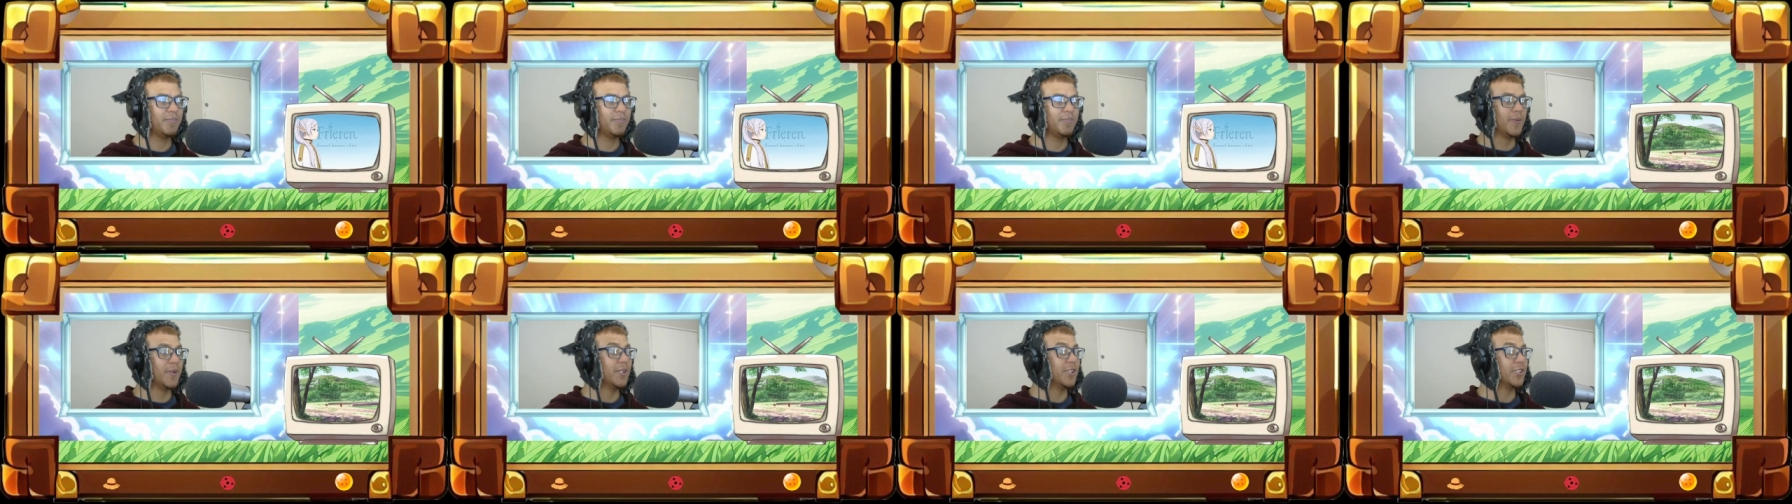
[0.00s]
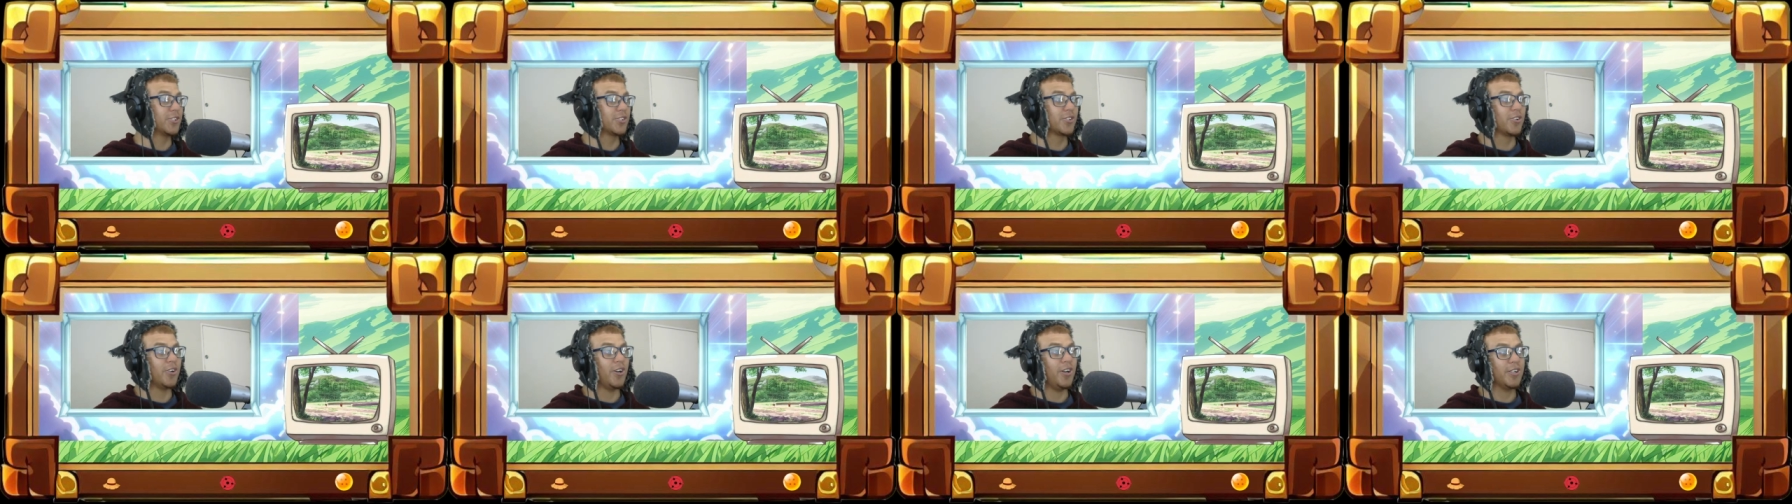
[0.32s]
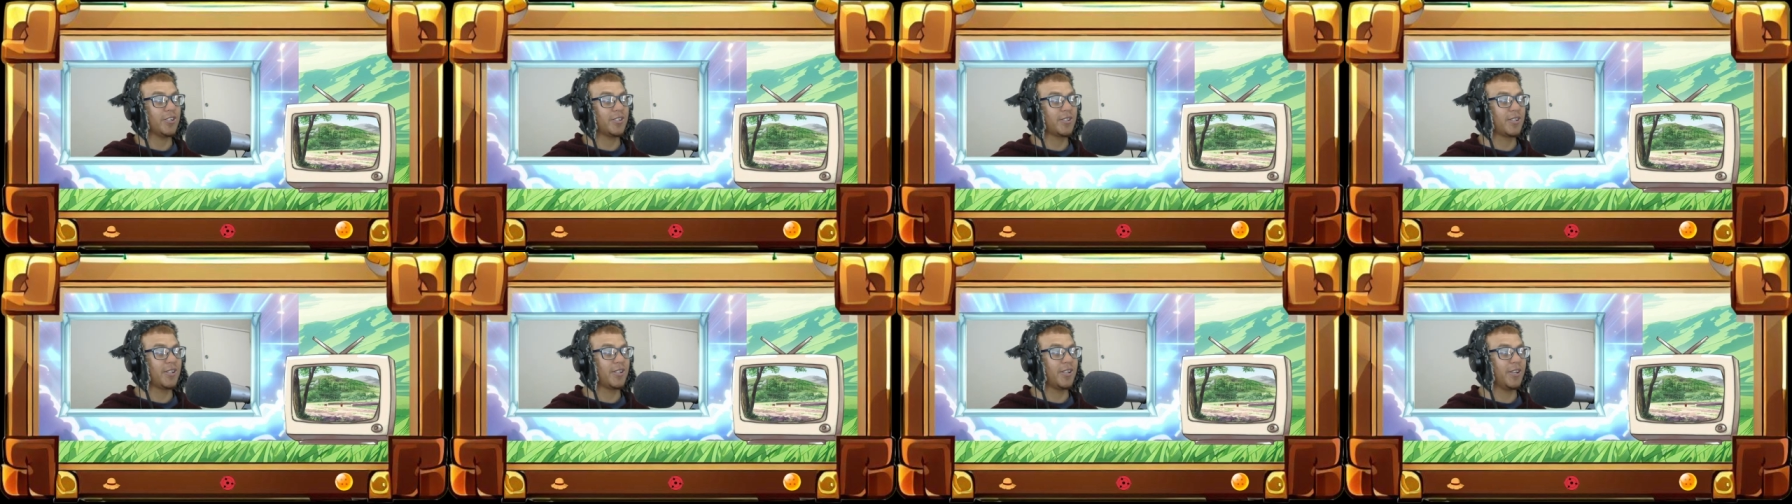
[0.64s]
Well, it's
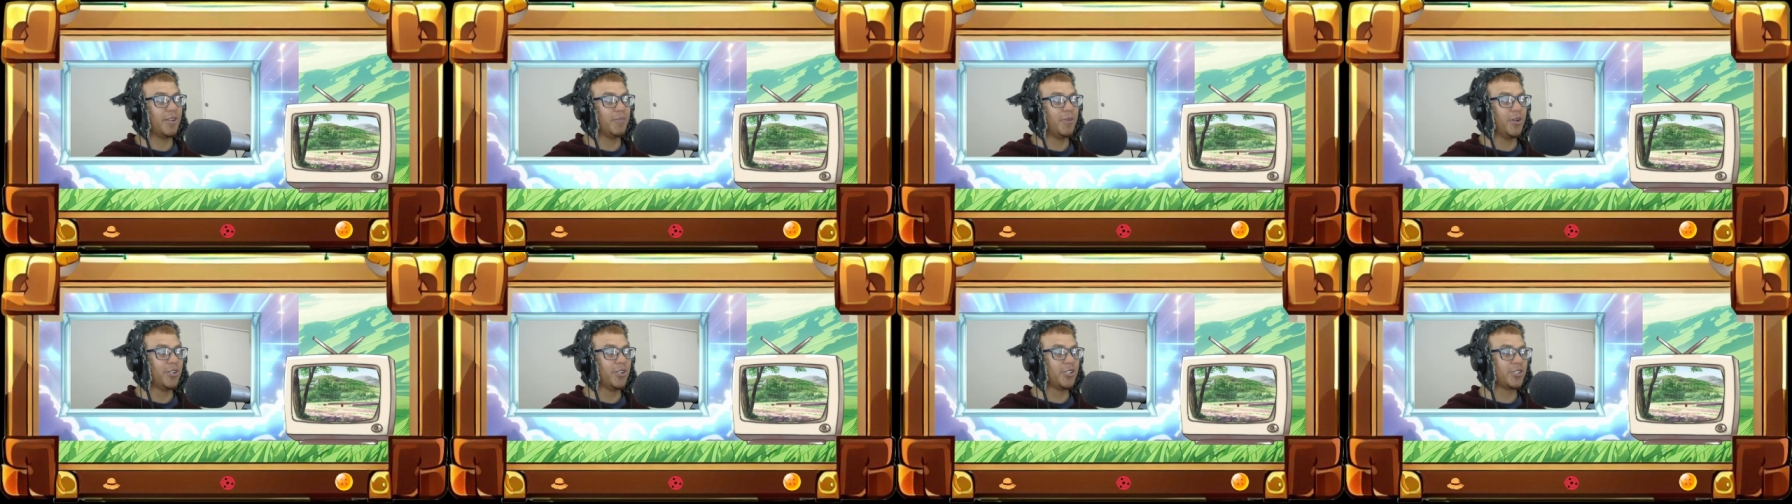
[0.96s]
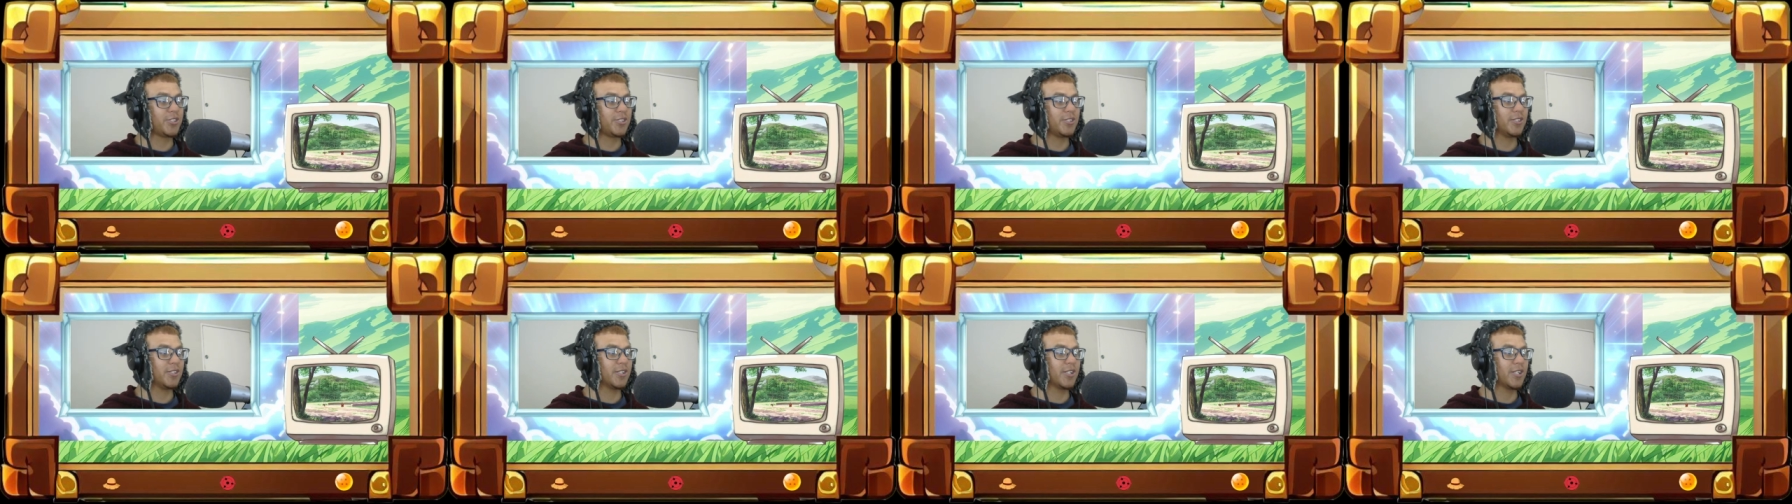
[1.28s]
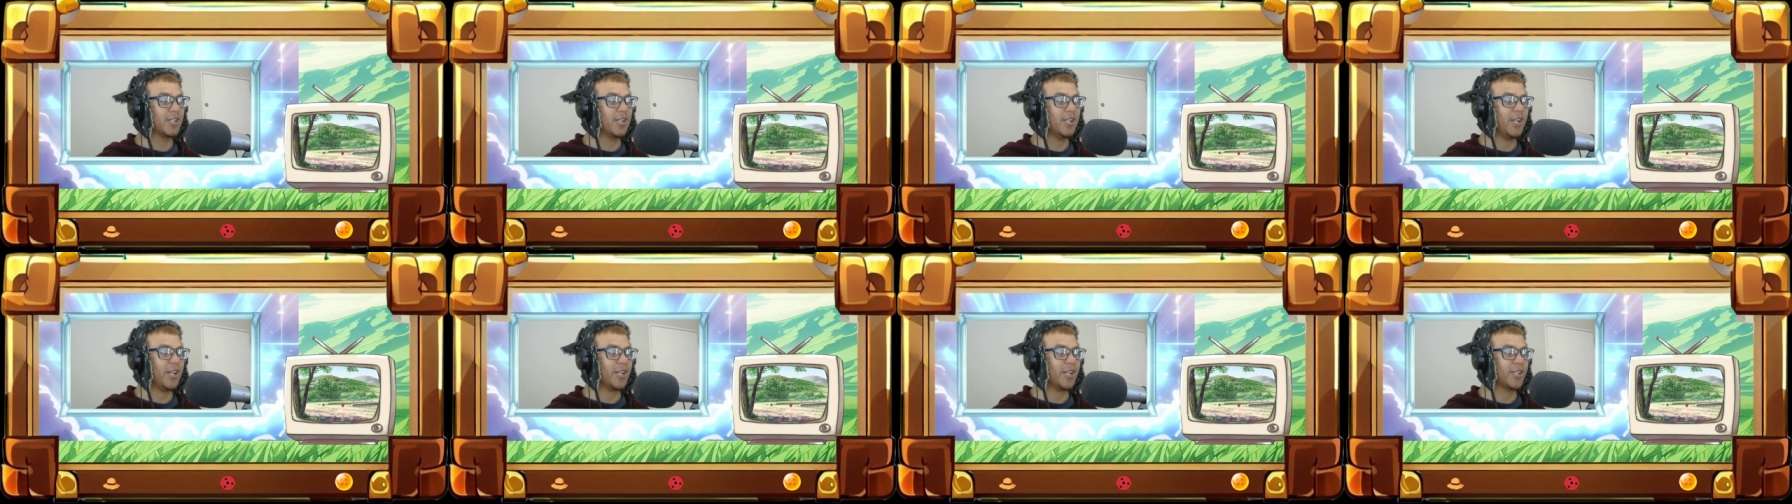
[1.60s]
got the emotional
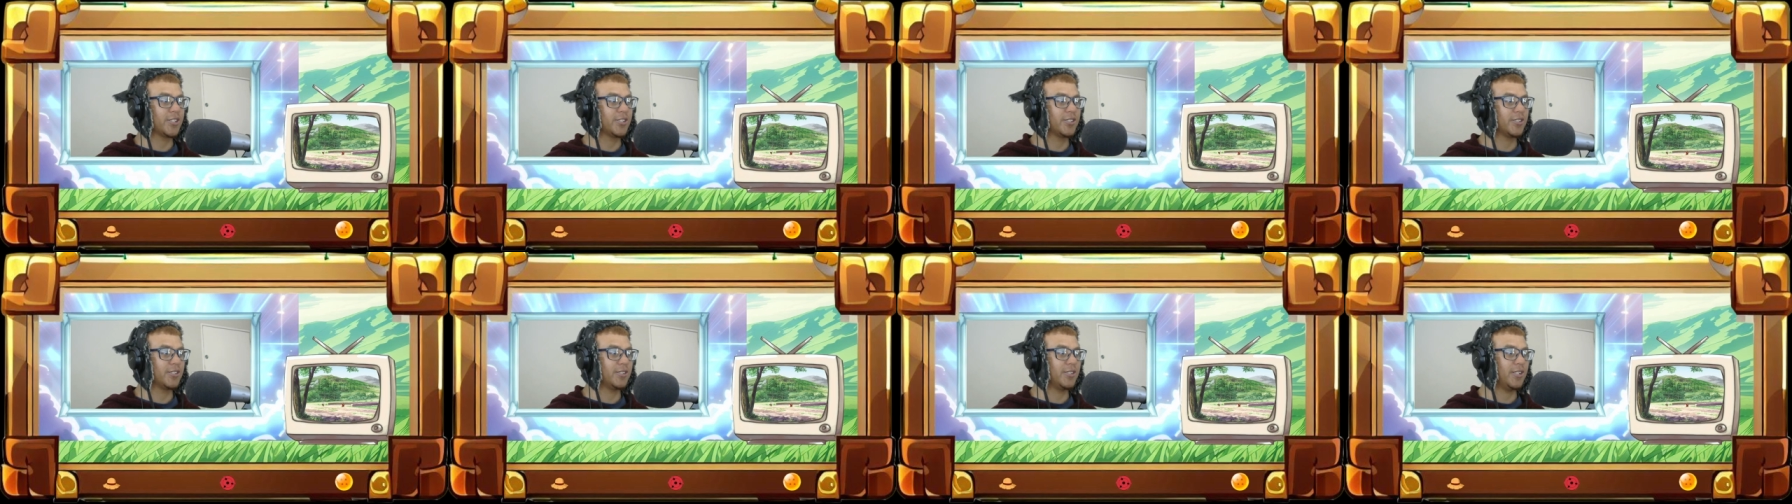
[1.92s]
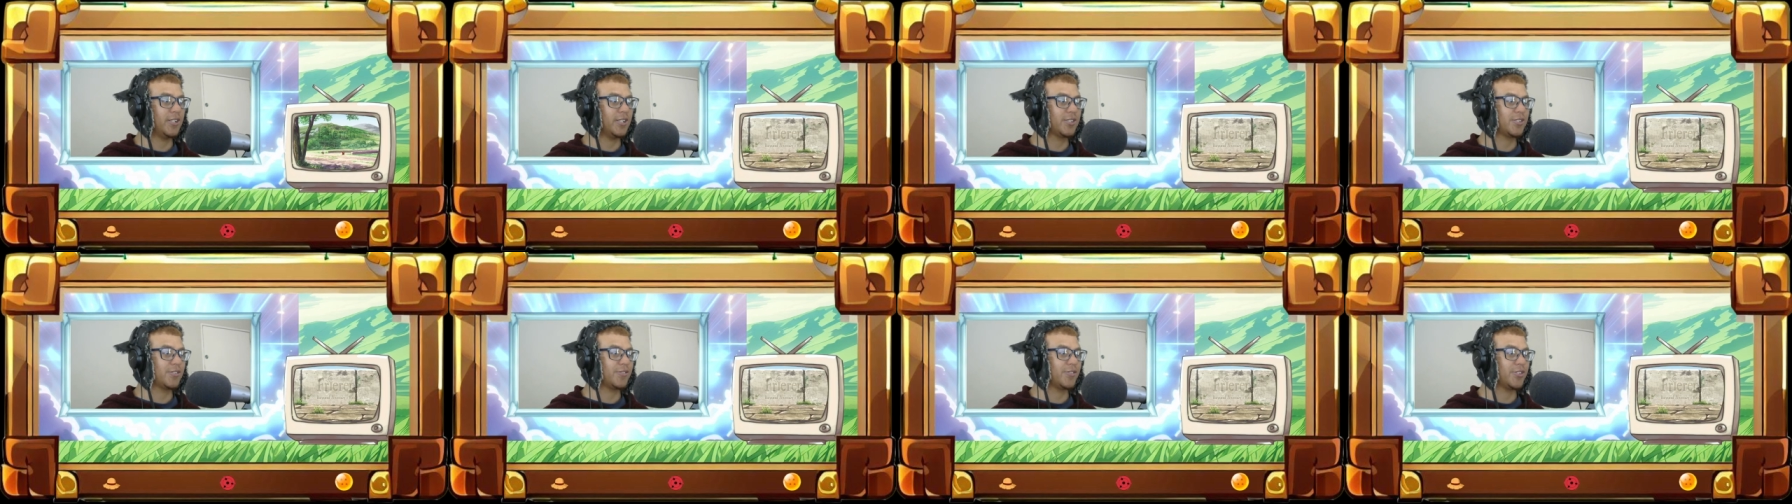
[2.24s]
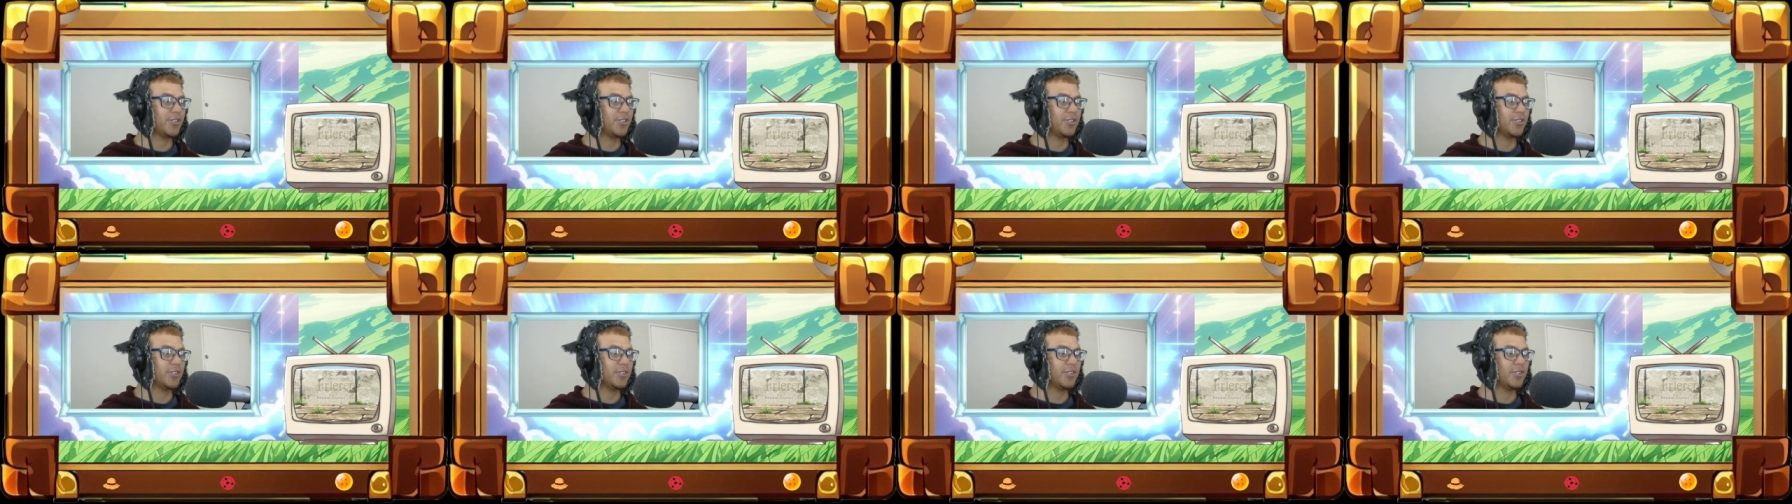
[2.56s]
connection, that's for
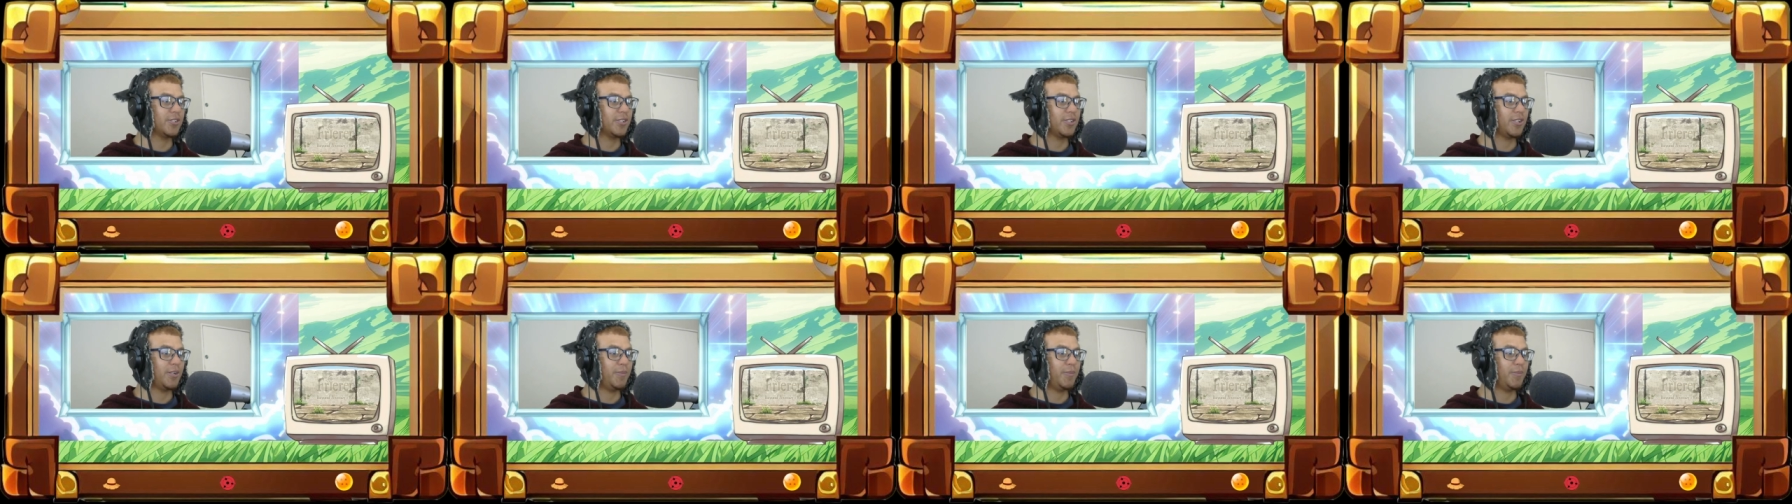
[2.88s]
sure.